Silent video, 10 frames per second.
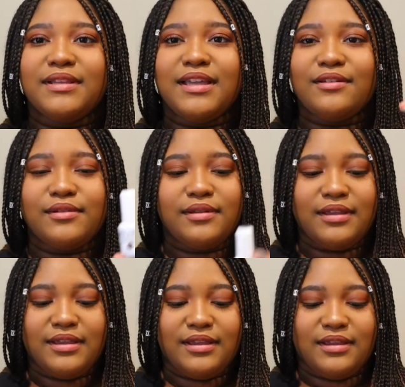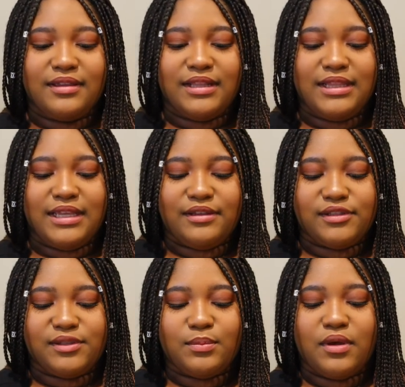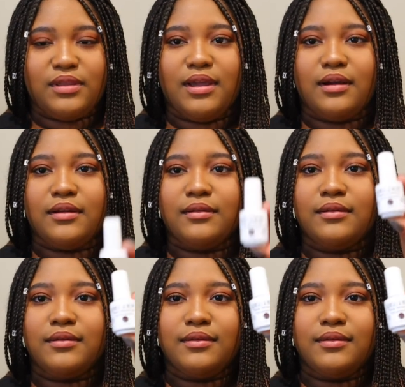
Look how look how small they are.